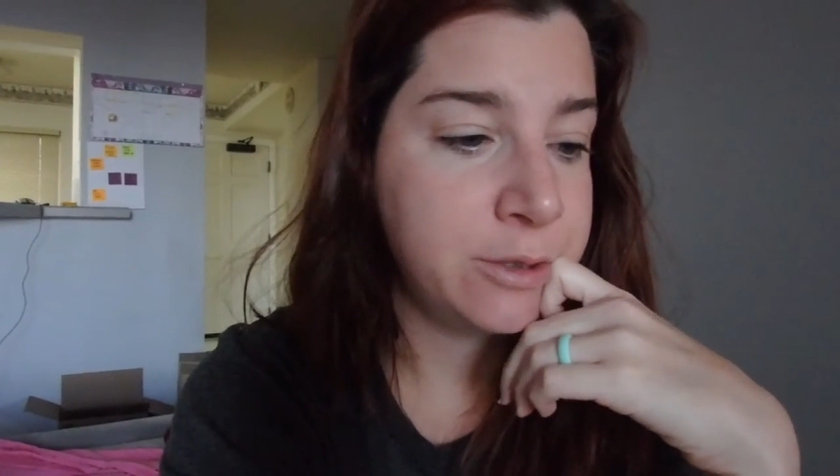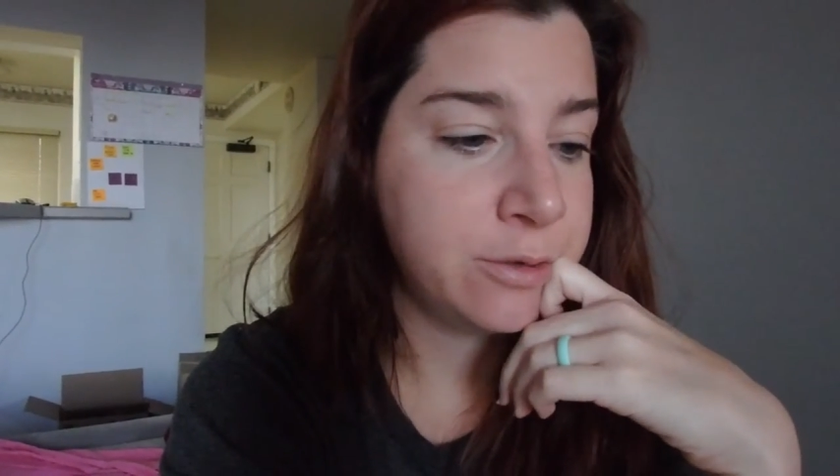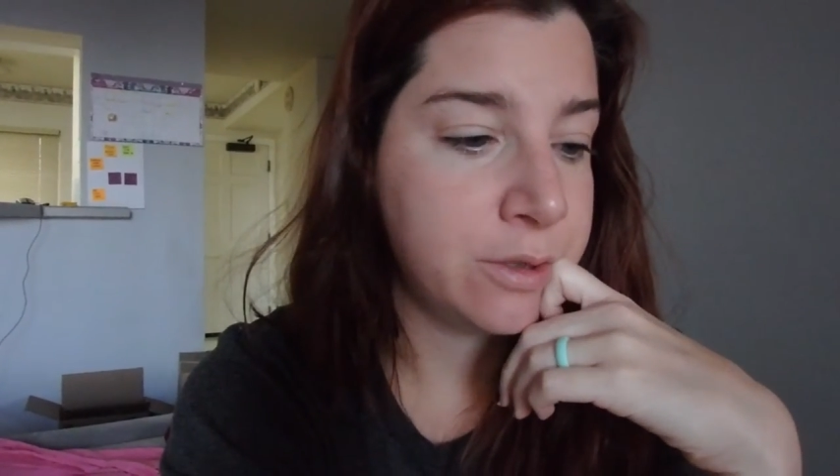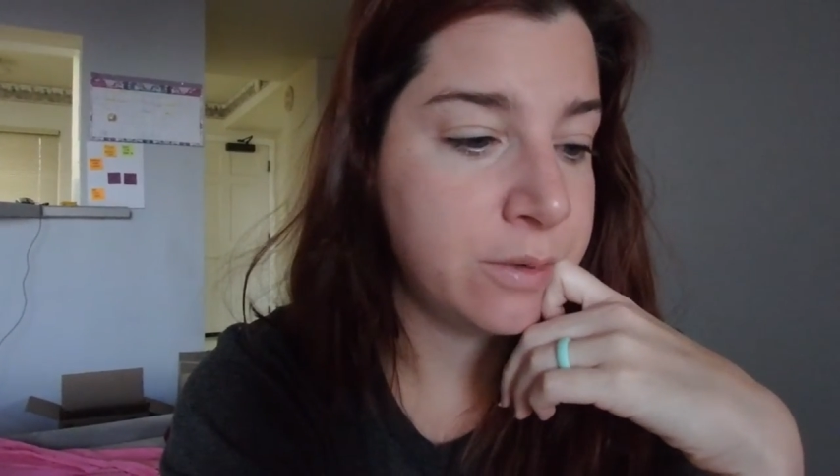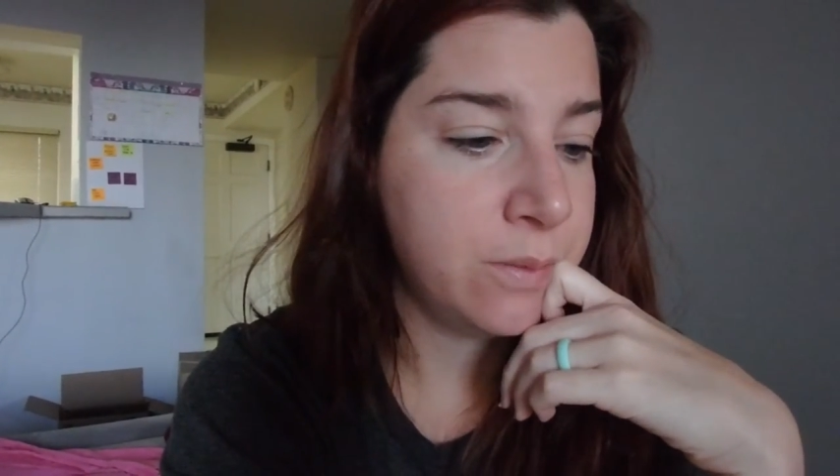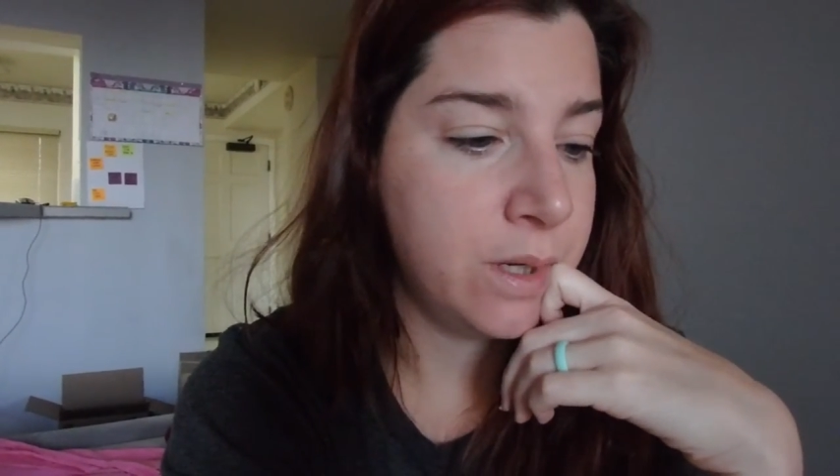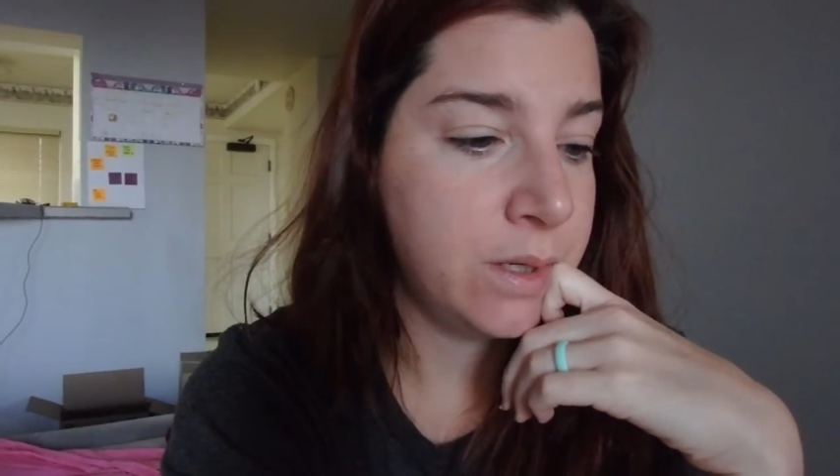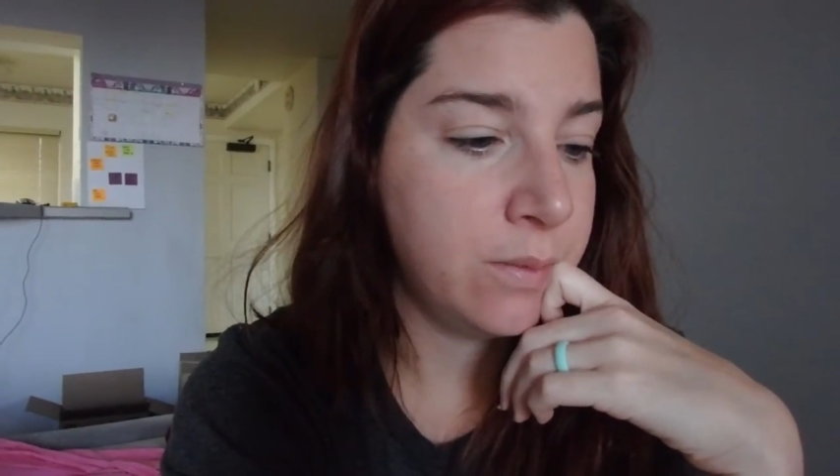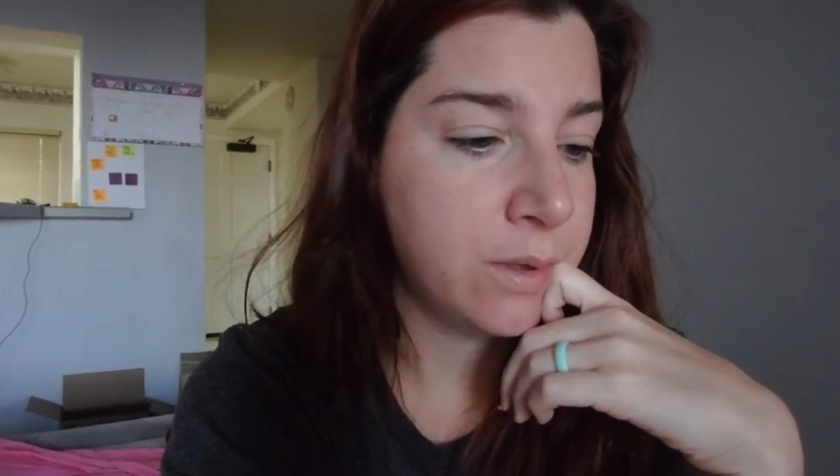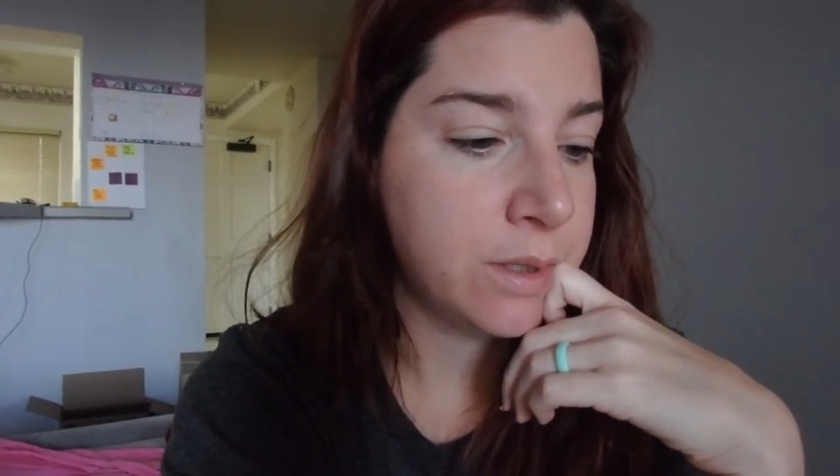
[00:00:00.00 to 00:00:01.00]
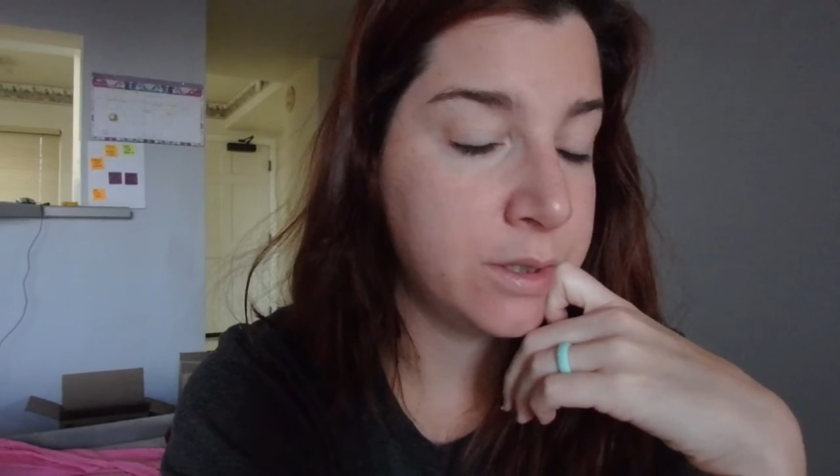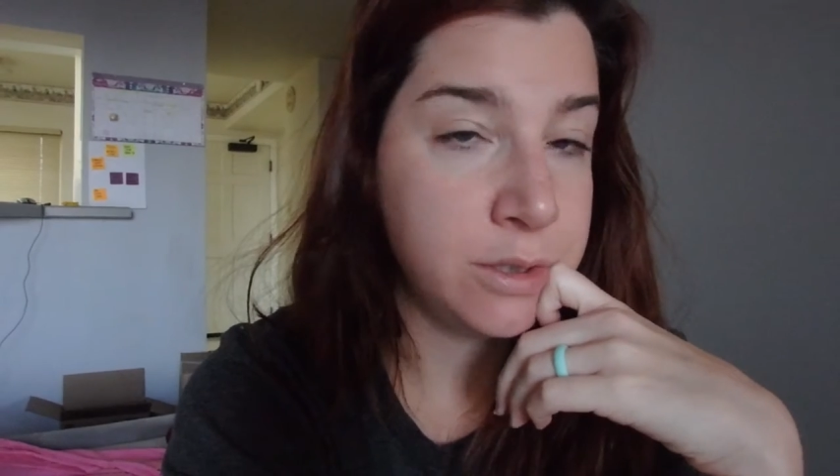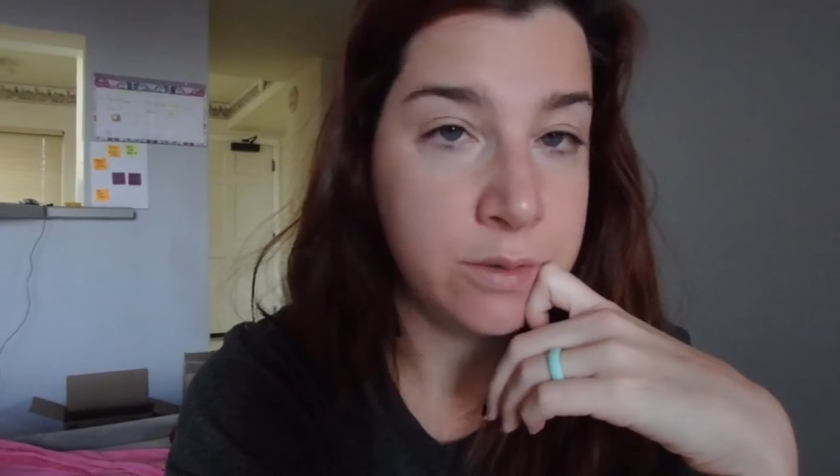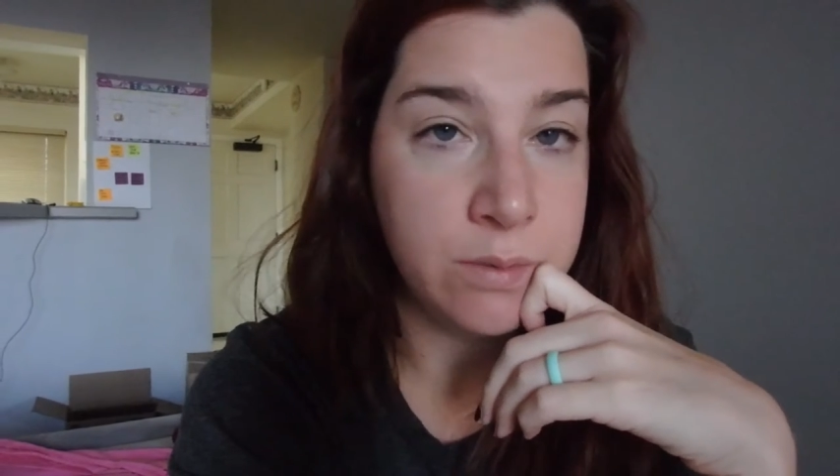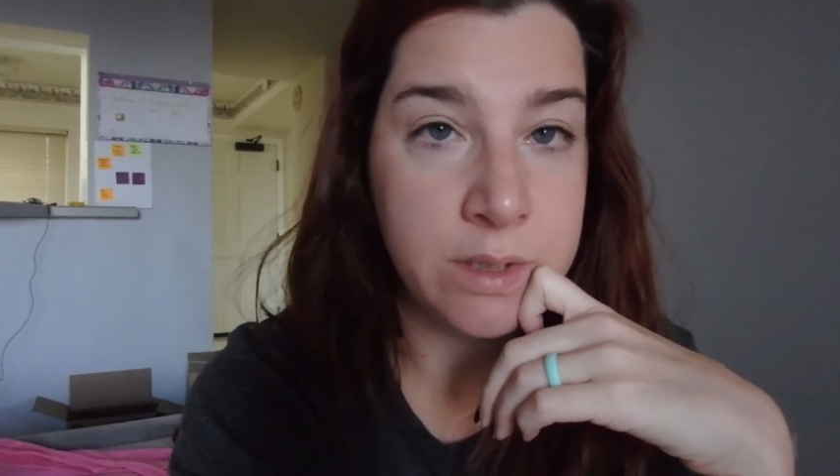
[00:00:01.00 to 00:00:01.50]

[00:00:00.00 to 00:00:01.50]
sure what we're gonna do.